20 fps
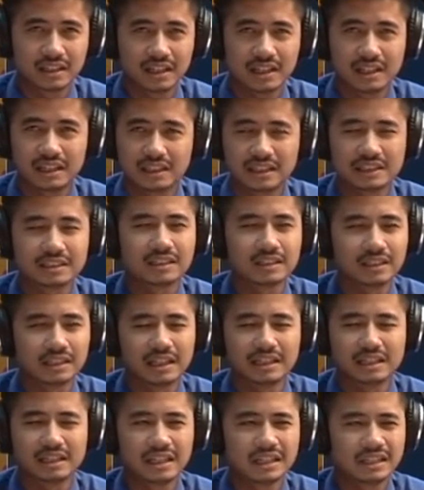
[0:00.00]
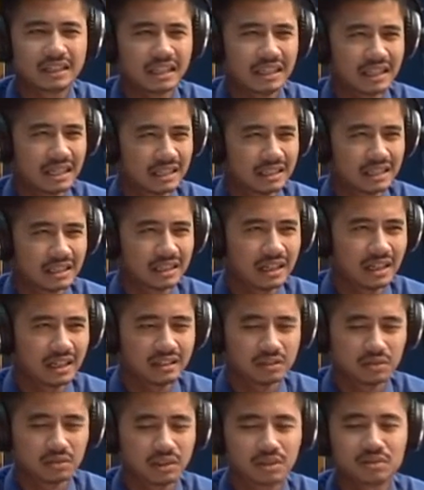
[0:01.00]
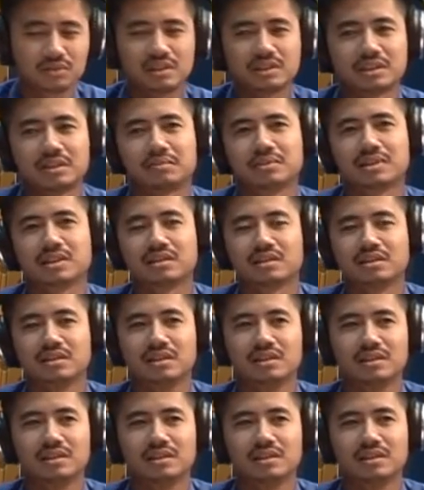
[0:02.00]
Late 90s, 1998, 99, 2000 something.